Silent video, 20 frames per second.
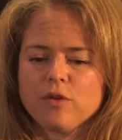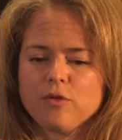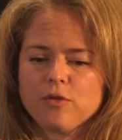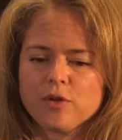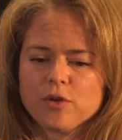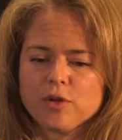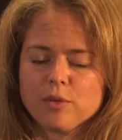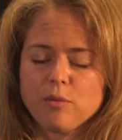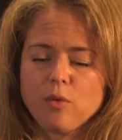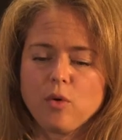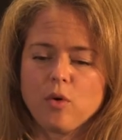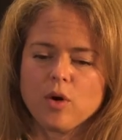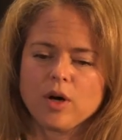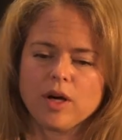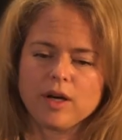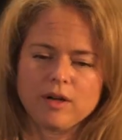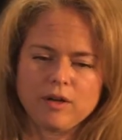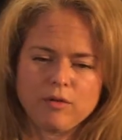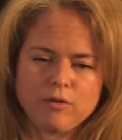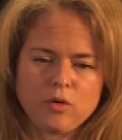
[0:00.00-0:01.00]

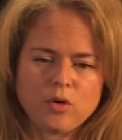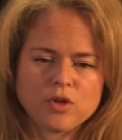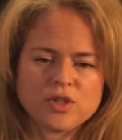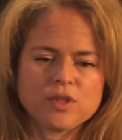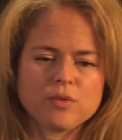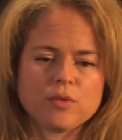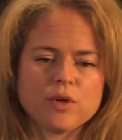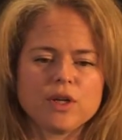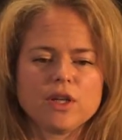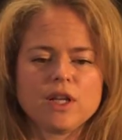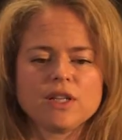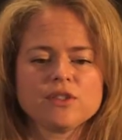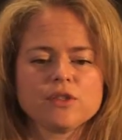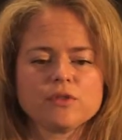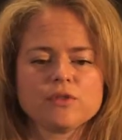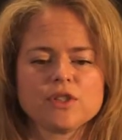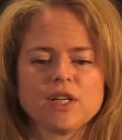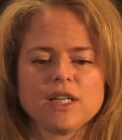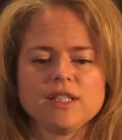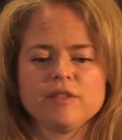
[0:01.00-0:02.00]
Furthermore, of course, there were lots
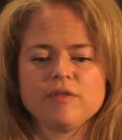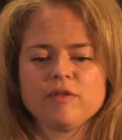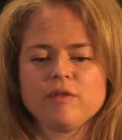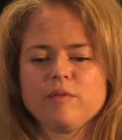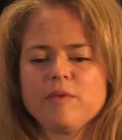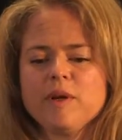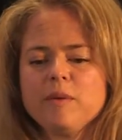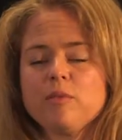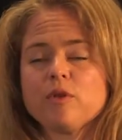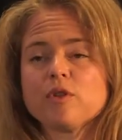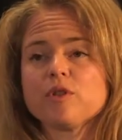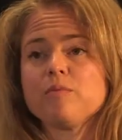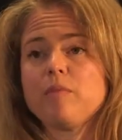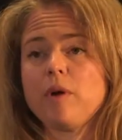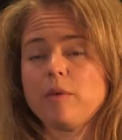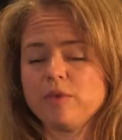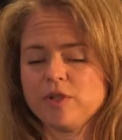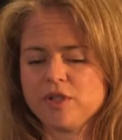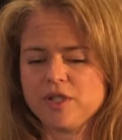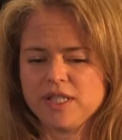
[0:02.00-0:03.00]
of scientific reports
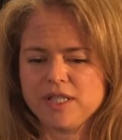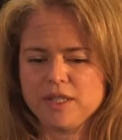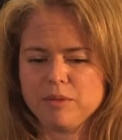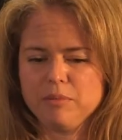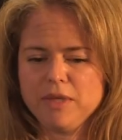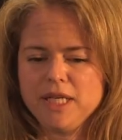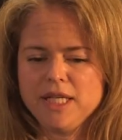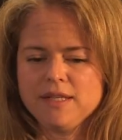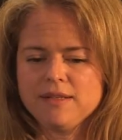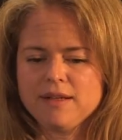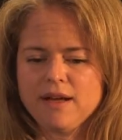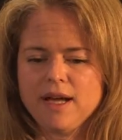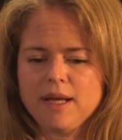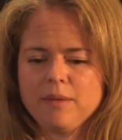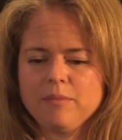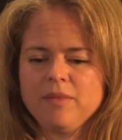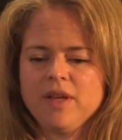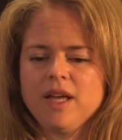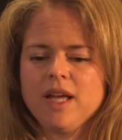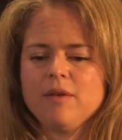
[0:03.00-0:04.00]
published in the
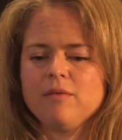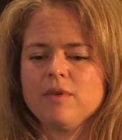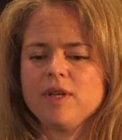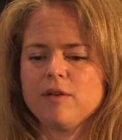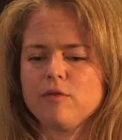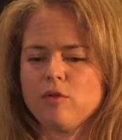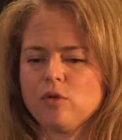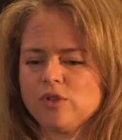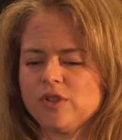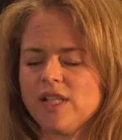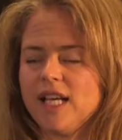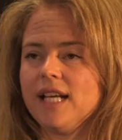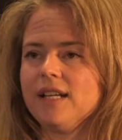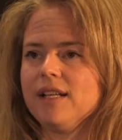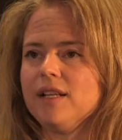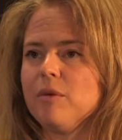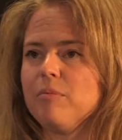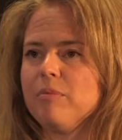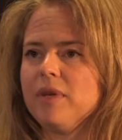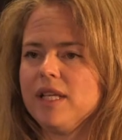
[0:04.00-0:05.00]
meantime. We have also had
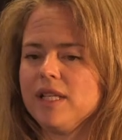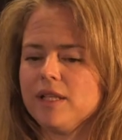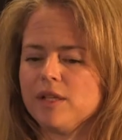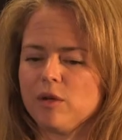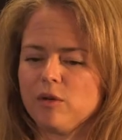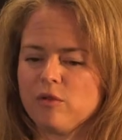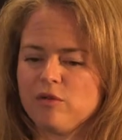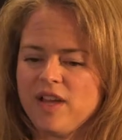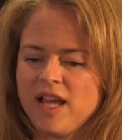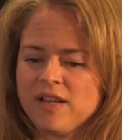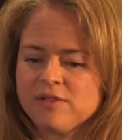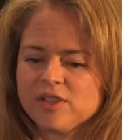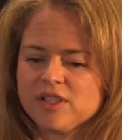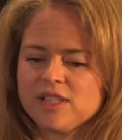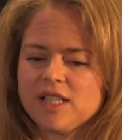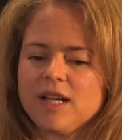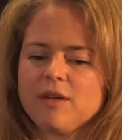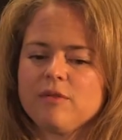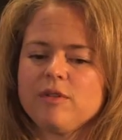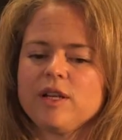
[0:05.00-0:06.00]
an opinion of
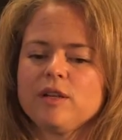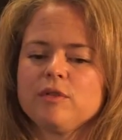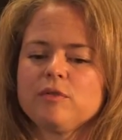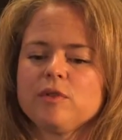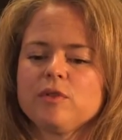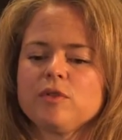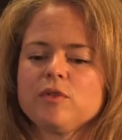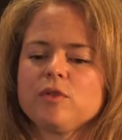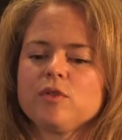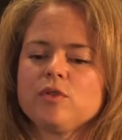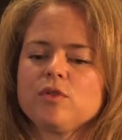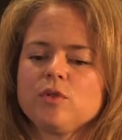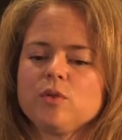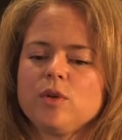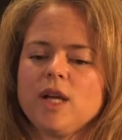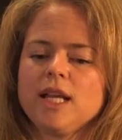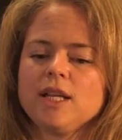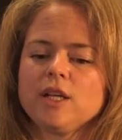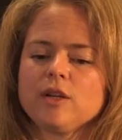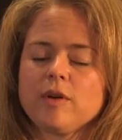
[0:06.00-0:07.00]
EFSA relevant
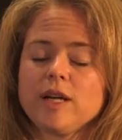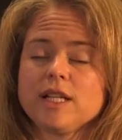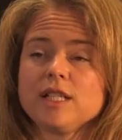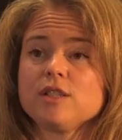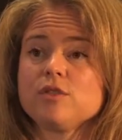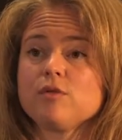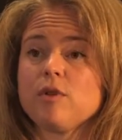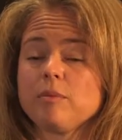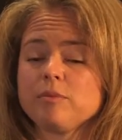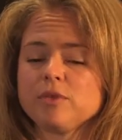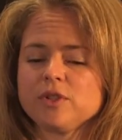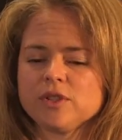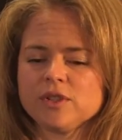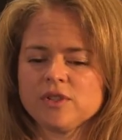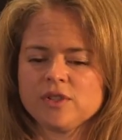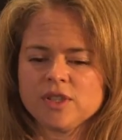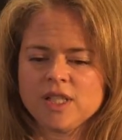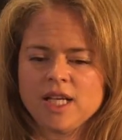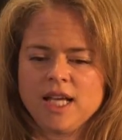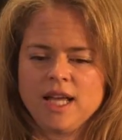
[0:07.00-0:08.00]
to endocrine
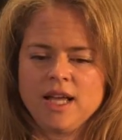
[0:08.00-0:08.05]
disruptors.